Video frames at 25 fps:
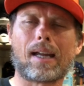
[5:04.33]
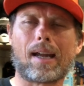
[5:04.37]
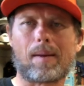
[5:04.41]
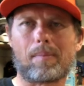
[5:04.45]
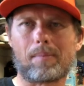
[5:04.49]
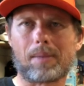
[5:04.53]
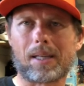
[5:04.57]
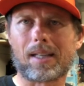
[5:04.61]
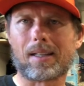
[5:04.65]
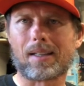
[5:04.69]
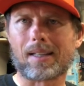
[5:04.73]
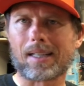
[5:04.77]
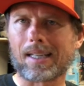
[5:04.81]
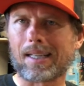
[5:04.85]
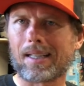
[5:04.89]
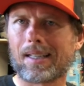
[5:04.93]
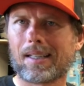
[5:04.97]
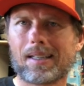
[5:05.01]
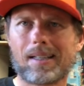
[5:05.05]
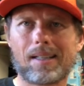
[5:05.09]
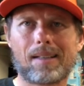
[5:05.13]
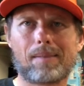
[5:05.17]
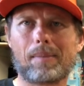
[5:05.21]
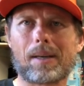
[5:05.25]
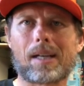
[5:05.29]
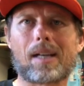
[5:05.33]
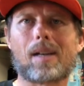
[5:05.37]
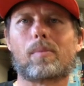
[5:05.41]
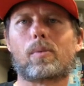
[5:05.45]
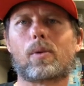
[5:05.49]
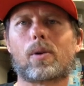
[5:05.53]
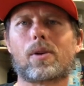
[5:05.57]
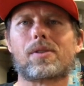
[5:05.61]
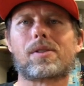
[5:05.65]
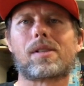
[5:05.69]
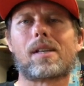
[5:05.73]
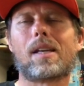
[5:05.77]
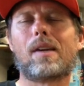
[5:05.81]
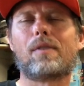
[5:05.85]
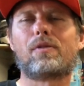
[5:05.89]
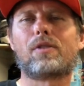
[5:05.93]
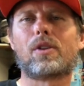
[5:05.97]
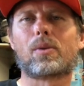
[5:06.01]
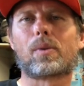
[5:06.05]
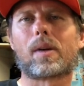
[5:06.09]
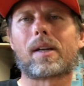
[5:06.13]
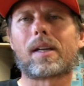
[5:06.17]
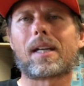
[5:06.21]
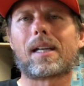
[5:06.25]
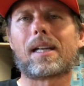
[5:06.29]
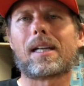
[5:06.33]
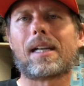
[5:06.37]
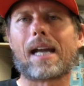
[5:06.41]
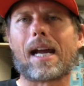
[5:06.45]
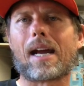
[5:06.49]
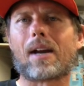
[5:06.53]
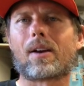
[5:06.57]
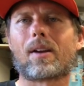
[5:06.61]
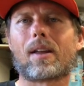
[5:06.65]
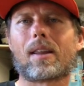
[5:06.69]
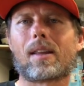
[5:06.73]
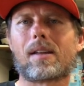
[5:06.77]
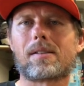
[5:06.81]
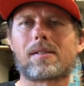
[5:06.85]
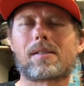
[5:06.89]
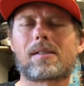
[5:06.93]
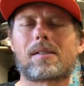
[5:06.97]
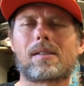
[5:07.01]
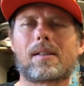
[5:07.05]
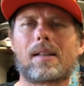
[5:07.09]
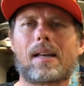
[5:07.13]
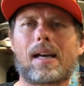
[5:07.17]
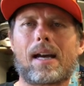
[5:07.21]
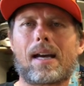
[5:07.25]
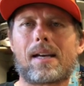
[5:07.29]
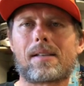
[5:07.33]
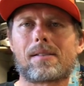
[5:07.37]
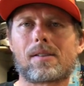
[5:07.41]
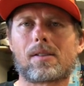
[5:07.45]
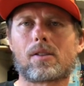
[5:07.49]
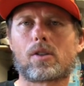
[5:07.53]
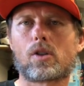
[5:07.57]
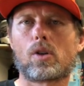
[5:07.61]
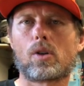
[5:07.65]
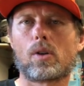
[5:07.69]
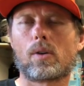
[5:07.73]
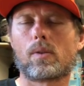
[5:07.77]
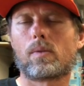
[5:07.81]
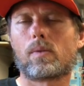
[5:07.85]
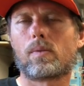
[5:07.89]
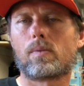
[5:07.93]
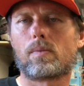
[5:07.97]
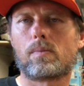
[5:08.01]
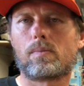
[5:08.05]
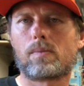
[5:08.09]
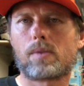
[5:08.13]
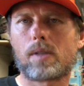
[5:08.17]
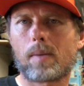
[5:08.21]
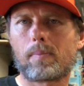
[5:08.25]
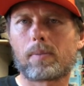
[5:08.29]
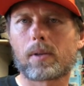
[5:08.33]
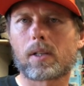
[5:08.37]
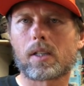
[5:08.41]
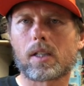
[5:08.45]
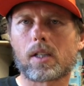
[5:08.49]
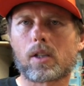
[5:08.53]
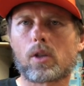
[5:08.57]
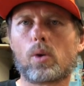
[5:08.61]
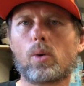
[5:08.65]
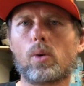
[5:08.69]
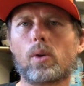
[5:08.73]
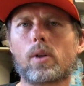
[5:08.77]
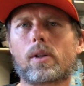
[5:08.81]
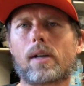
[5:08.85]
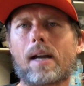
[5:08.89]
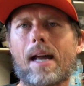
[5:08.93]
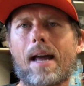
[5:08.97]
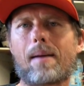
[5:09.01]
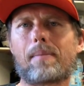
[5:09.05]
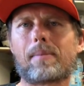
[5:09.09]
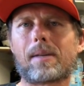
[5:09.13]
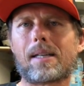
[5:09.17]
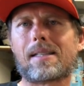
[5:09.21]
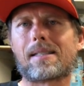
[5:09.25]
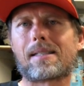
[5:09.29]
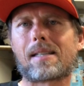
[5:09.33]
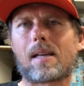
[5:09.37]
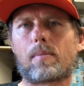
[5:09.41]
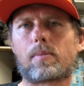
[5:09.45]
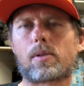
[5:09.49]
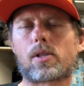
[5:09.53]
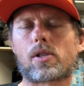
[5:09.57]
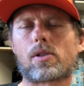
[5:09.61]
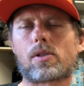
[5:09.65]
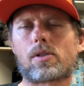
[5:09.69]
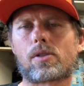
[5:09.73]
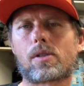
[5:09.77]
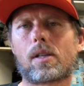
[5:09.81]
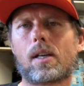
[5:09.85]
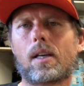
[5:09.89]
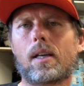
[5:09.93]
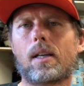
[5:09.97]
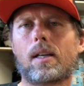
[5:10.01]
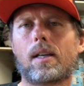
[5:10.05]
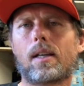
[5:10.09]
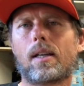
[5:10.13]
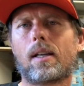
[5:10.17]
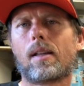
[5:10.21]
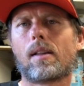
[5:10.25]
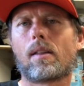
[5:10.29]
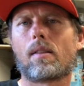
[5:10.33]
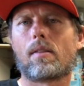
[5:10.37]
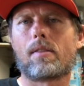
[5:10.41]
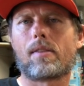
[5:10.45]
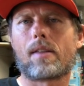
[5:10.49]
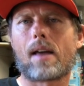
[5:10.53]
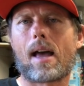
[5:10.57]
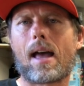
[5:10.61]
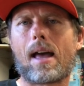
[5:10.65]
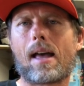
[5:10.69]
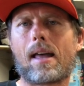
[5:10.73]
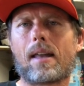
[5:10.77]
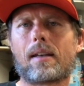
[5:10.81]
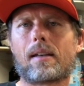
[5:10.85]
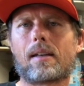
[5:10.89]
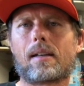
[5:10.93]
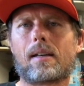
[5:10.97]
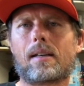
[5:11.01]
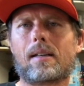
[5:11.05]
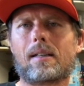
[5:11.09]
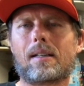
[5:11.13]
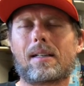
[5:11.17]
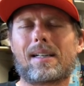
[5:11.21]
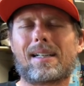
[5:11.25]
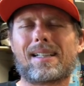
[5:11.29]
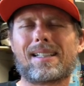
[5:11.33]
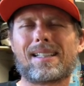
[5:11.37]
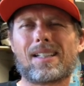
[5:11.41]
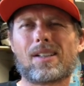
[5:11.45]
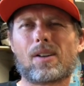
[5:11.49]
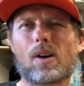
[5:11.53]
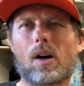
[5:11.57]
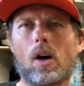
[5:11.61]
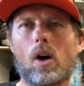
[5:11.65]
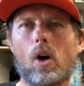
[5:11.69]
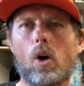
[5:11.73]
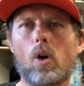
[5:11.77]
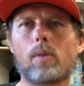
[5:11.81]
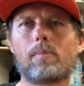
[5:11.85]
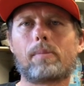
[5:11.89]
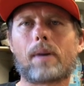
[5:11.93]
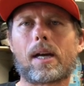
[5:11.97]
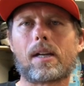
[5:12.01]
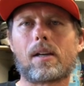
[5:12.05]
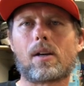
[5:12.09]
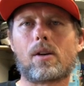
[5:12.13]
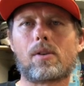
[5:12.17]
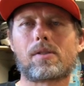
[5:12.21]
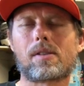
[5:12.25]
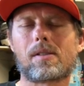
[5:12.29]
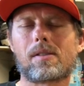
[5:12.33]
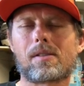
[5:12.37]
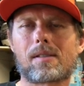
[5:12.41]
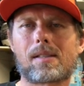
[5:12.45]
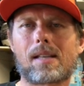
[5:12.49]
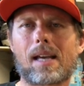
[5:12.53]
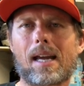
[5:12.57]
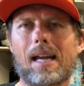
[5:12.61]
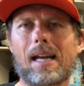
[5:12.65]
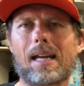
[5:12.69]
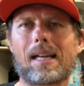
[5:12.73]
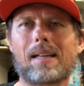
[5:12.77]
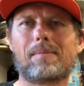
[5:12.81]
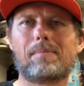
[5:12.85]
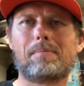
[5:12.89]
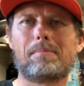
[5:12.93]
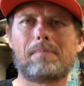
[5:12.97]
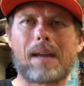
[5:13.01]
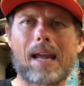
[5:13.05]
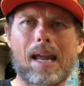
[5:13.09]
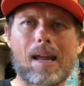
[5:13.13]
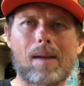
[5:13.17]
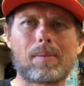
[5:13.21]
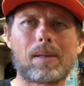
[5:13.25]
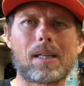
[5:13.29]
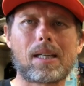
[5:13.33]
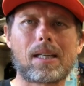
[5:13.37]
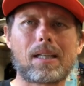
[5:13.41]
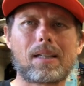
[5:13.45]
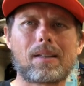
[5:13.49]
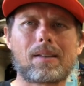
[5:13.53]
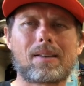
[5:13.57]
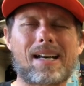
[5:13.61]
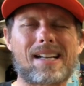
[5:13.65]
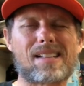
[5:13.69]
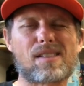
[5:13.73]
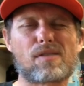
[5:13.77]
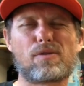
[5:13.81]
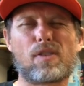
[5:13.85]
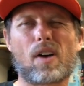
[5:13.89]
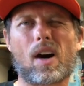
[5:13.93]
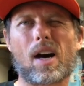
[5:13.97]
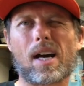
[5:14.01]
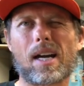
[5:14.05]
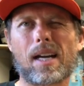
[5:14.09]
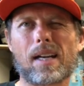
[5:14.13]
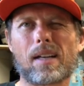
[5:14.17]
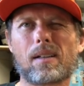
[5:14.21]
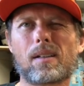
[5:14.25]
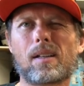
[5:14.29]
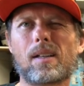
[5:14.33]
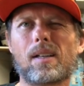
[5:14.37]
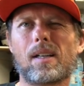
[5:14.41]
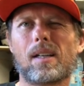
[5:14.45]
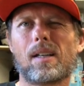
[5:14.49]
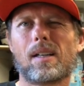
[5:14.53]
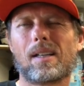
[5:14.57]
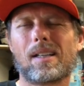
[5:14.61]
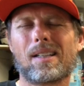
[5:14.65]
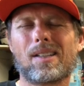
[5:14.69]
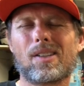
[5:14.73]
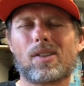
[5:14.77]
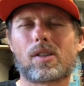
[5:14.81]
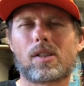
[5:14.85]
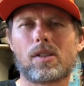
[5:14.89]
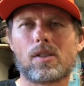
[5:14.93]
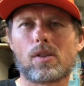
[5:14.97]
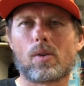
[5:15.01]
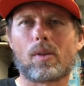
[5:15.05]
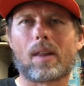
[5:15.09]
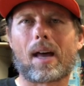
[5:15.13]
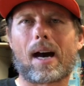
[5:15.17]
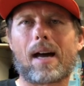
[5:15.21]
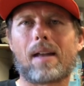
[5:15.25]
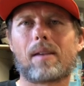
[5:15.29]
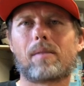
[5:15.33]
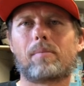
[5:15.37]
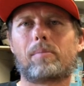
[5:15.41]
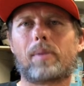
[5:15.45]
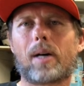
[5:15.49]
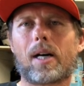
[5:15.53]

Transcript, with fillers: ambiently, making up words, if you're running in an area that's that has typically cooler ambient temperatures, then you know I'll hold my nose and say maybe that's fine, you can do that.